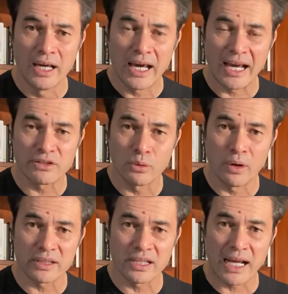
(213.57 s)
as to
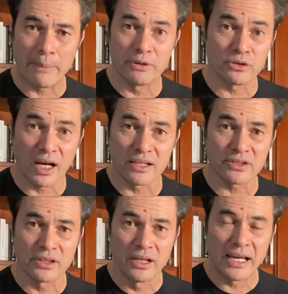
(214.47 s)
what's going to happen to
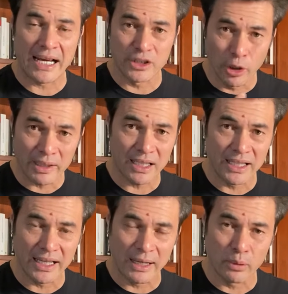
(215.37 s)
us
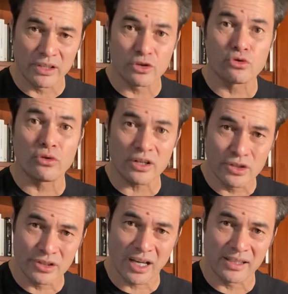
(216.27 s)
economically and what the
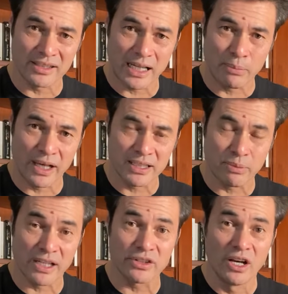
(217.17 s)
structures are that take place,
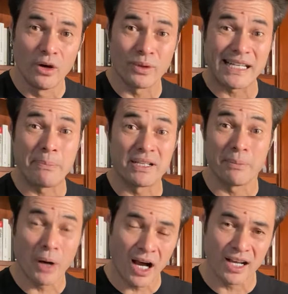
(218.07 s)
plus what's happened in
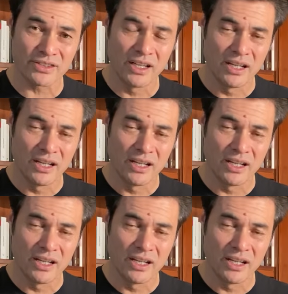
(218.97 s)
the past,